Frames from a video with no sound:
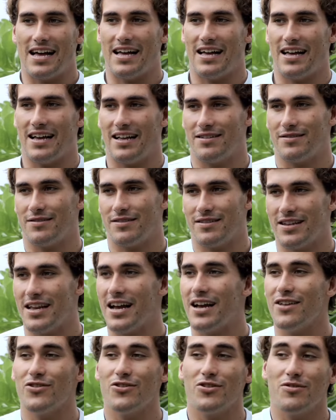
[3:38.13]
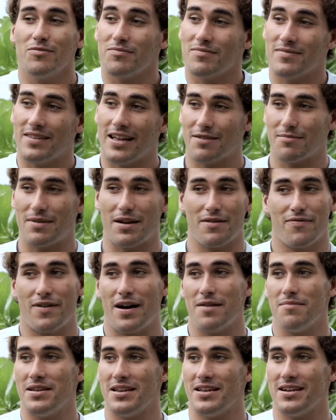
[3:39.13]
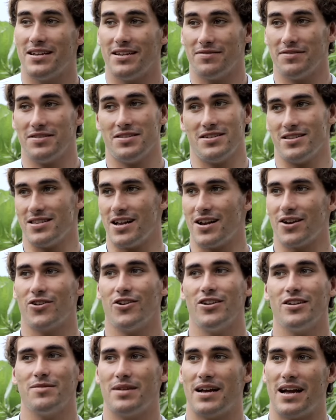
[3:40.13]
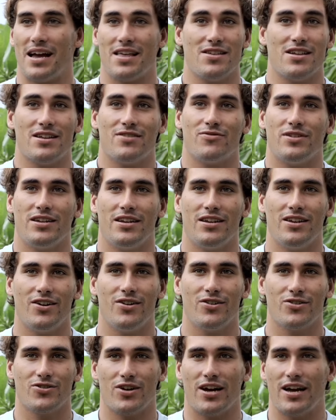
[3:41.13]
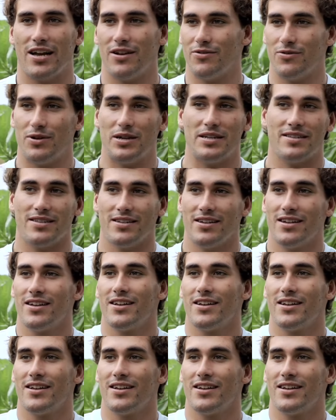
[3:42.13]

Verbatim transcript: and yeah, I don't know, like, my family and everything started calling me, I didn't really know, so I went